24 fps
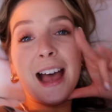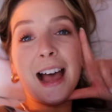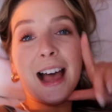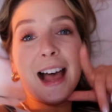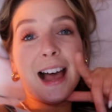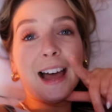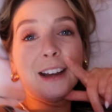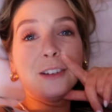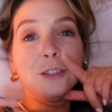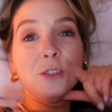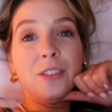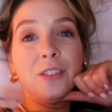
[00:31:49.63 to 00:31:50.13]

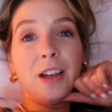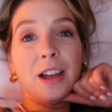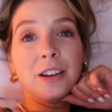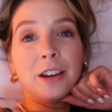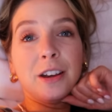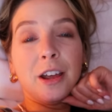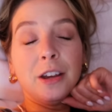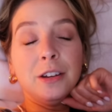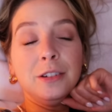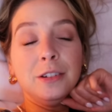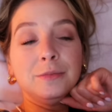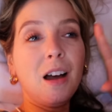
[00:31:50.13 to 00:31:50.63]
And on that
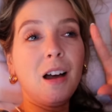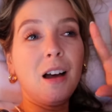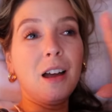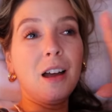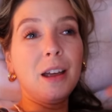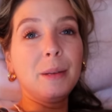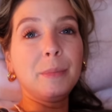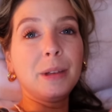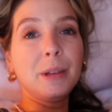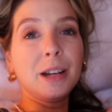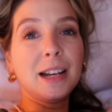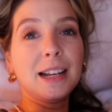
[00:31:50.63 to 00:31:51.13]
note,
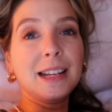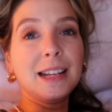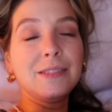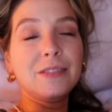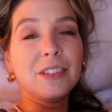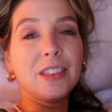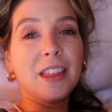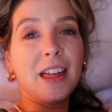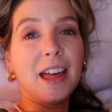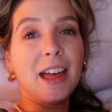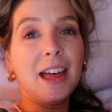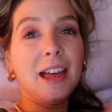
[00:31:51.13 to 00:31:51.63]
I'm gonna leave
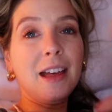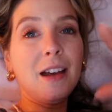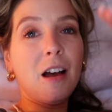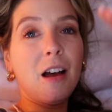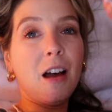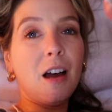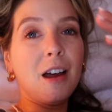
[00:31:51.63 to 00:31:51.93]
it there.